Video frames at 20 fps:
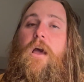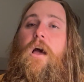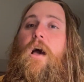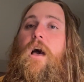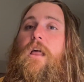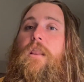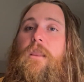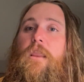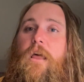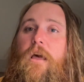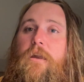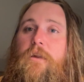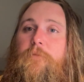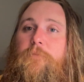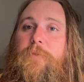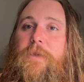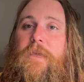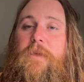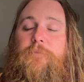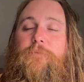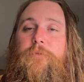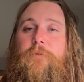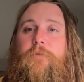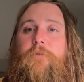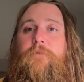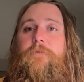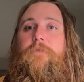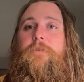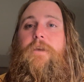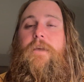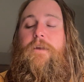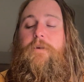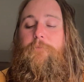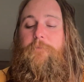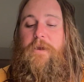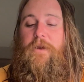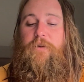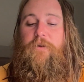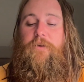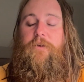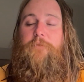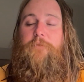A lot of people in America